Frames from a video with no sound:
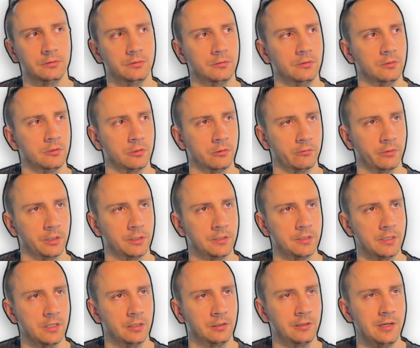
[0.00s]
So
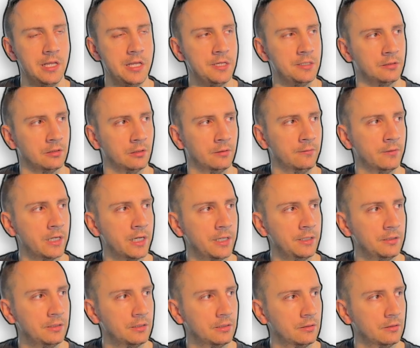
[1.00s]
it's at least
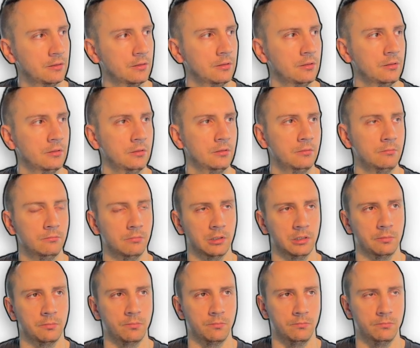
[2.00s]
advised,
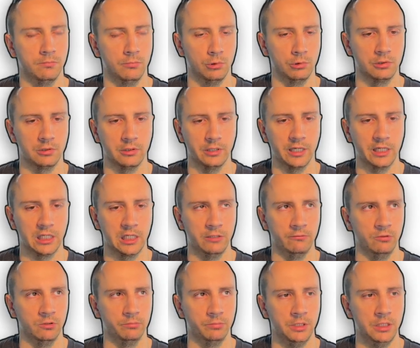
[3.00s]
but most likely
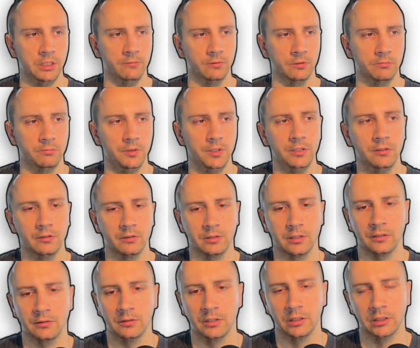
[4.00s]
will be even bigger,
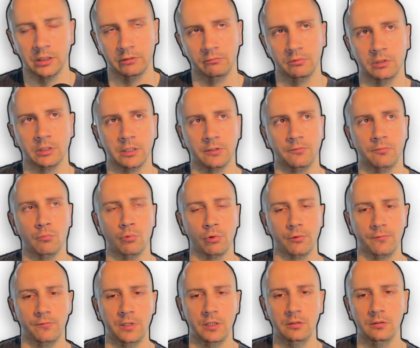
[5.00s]
and then I will have more
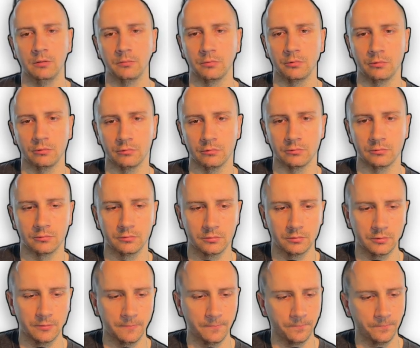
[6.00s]
freedom to
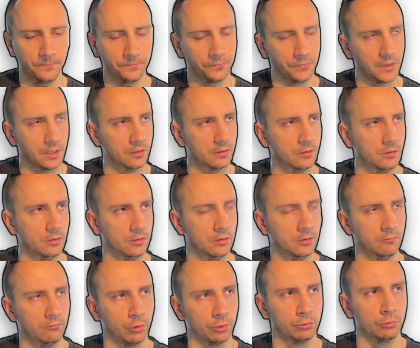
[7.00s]

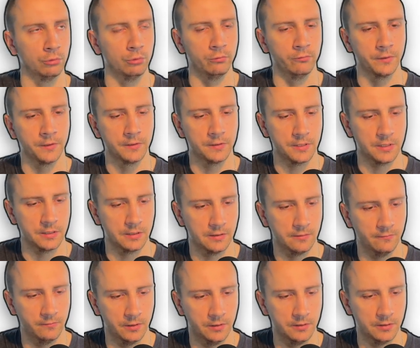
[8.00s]
what to do with
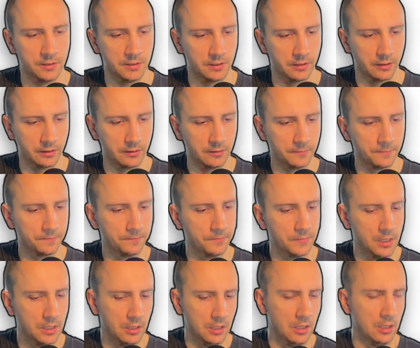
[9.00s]
this stack.
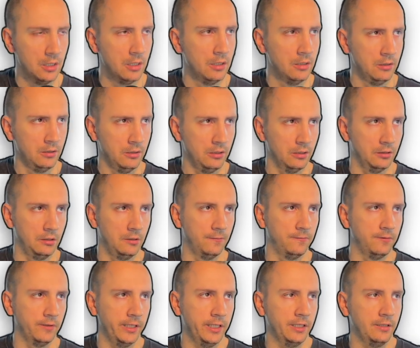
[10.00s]
And the
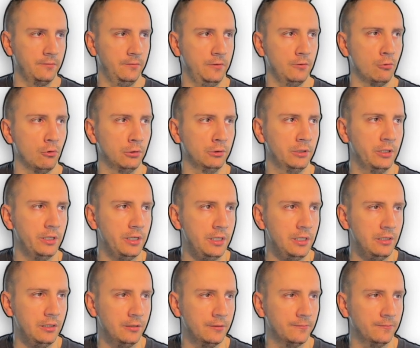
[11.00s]
flag, the only
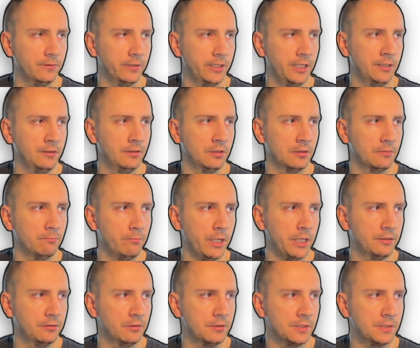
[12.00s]
really flag that
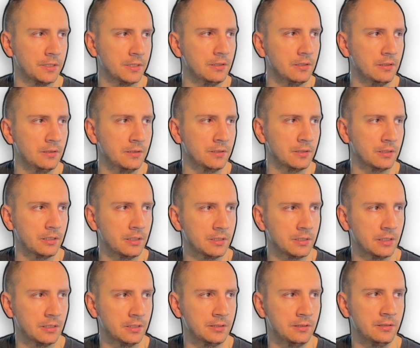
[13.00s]
matters is
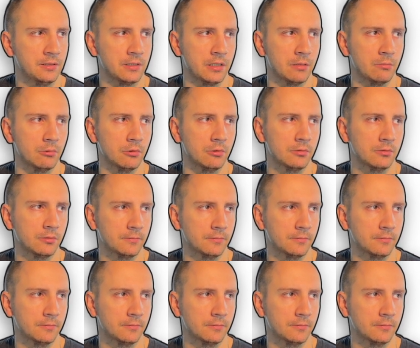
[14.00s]
SS disable.